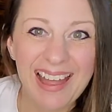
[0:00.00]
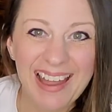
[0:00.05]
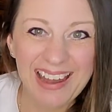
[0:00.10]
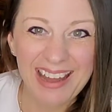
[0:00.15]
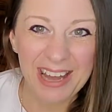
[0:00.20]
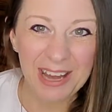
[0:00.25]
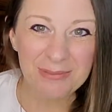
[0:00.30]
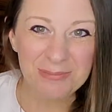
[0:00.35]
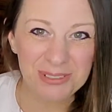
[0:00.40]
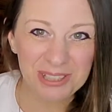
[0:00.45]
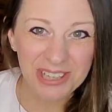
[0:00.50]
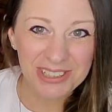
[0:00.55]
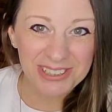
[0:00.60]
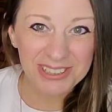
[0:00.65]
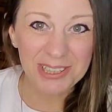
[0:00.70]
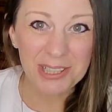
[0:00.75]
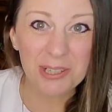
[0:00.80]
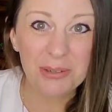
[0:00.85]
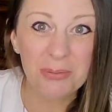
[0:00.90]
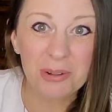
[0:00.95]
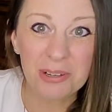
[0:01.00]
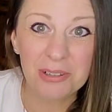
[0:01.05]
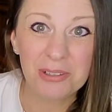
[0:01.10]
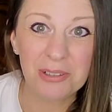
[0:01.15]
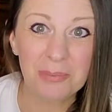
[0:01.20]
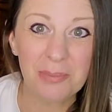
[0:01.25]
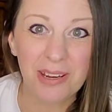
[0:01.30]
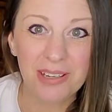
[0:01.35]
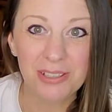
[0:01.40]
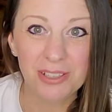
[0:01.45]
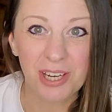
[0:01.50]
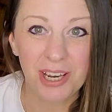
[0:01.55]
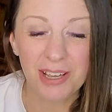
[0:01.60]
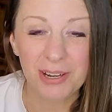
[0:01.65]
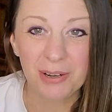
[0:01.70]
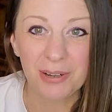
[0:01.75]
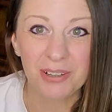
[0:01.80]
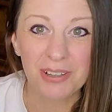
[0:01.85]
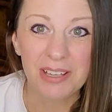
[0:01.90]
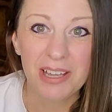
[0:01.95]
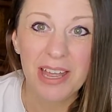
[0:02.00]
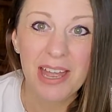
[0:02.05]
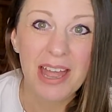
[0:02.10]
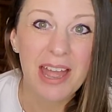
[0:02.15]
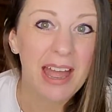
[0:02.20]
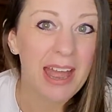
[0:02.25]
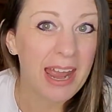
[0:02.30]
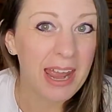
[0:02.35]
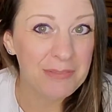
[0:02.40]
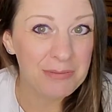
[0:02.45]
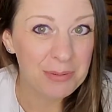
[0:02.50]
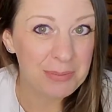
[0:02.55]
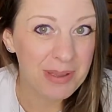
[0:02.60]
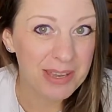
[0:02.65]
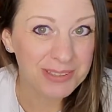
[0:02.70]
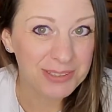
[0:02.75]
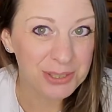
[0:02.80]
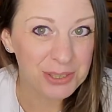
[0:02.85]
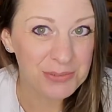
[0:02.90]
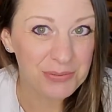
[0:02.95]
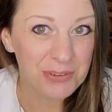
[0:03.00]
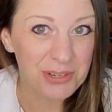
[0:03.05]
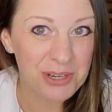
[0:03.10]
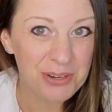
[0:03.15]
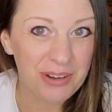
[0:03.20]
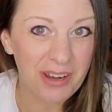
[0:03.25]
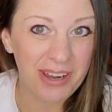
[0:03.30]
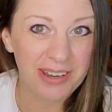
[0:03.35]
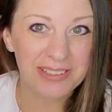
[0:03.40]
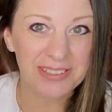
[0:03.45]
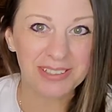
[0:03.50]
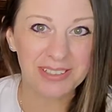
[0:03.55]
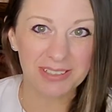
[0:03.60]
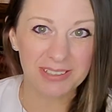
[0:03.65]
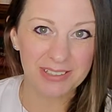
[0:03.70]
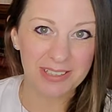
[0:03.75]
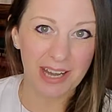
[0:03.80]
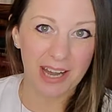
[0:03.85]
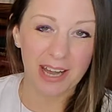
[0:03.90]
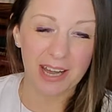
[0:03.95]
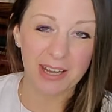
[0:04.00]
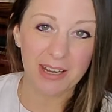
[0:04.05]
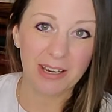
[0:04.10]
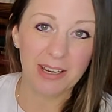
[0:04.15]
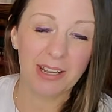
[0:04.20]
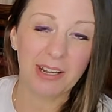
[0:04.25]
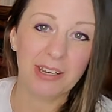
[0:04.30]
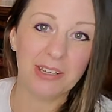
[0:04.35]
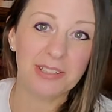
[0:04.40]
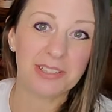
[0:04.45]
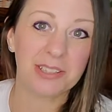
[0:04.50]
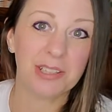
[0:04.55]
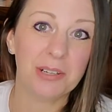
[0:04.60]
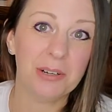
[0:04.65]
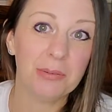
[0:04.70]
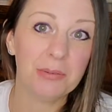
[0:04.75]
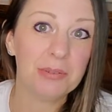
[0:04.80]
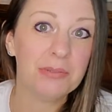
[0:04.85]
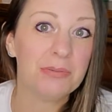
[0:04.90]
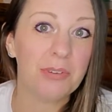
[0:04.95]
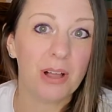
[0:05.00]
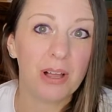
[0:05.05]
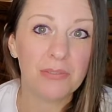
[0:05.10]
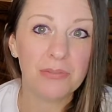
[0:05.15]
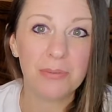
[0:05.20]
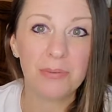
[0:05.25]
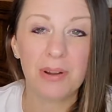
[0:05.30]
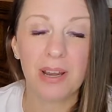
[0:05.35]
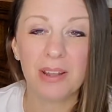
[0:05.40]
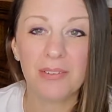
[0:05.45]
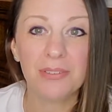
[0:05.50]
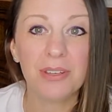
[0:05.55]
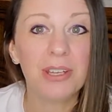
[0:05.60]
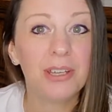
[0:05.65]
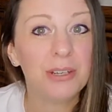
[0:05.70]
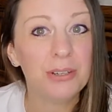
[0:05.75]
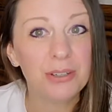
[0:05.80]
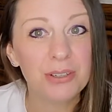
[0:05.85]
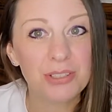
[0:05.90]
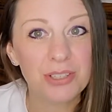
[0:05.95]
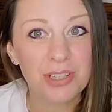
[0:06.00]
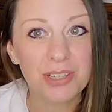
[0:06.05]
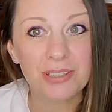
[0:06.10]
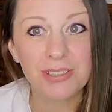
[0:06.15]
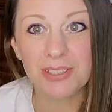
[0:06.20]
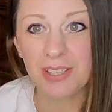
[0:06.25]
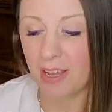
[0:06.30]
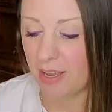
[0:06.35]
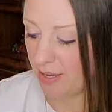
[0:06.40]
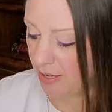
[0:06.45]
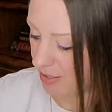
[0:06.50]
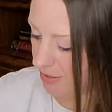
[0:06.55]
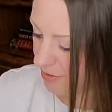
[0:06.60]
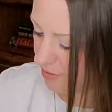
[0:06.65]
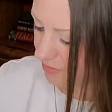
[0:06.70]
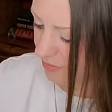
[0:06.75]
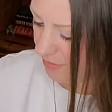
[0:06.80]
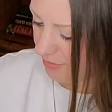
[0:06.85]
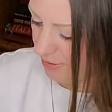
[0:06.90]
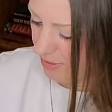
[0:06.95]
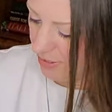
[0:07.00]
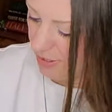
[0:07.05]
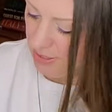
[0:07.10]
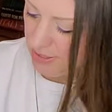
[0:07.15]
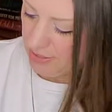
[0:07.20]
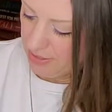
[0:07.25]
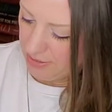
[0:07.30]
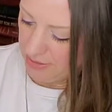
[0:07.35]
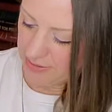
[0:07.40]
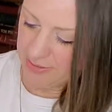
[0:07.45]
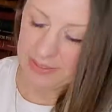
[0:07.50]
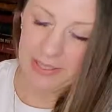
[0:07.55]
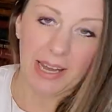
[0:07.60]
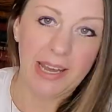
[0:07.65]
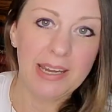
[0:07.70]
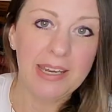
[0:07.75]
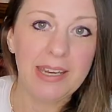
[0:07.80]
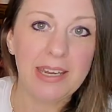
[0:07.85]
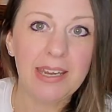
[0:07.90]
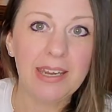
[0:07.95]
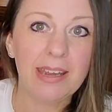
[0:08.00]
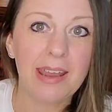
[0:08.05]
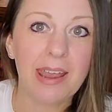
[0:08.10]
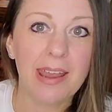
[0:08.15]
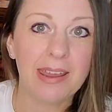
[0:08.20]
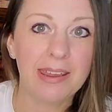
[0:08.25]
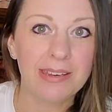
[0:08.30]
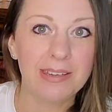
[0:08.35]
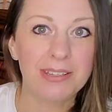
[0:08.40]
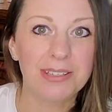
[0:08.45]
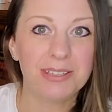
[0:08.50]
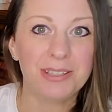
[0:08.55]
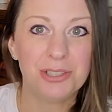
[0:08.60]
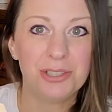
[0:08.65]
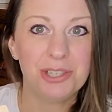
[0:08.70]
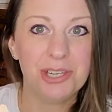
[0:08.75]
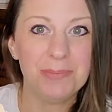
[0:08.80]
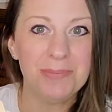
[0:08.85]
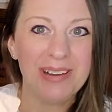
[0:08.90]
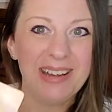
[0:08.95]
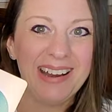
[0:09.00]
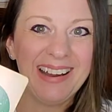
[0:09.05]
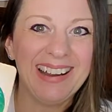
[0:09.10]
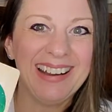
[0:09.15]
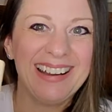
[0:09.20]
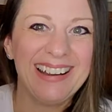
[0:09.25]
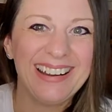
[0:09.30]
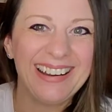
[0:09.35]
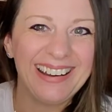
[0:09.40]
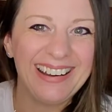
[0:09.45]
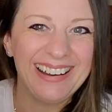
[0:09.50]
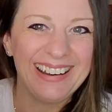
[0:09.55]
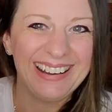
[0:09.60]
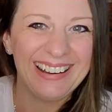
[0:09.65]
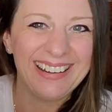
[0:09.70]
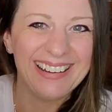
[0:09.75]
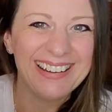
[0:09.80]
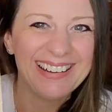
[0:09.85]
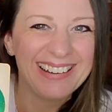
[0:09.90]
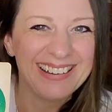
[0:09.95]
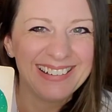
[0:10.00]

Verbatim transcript: Hi, I'm Jessica and welcome to my channel. I have a message for you guys today and it's going to revolve around the energies of Psyche and Gemini.